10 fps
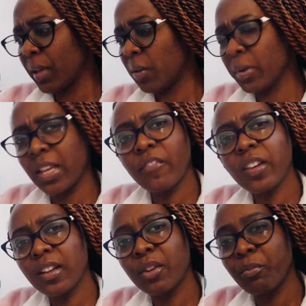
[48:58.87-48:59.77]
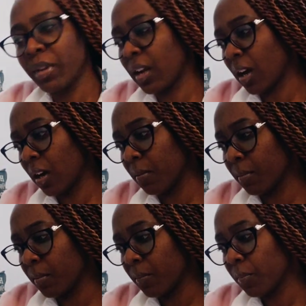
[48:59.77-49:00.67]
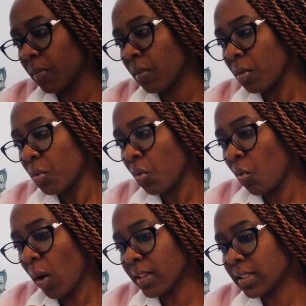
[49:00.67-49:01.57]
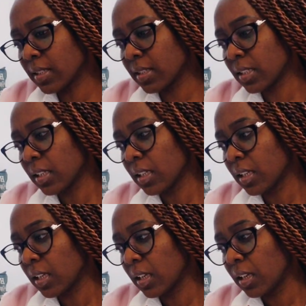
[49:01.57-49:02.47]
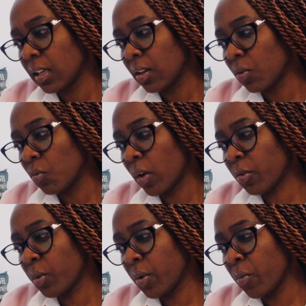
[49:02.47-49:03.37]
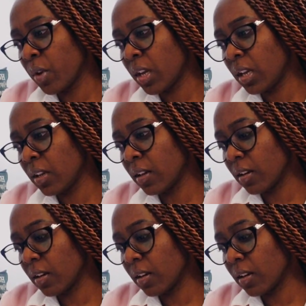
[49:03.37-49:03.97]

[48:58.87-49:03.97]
Be we definitely become what what we read,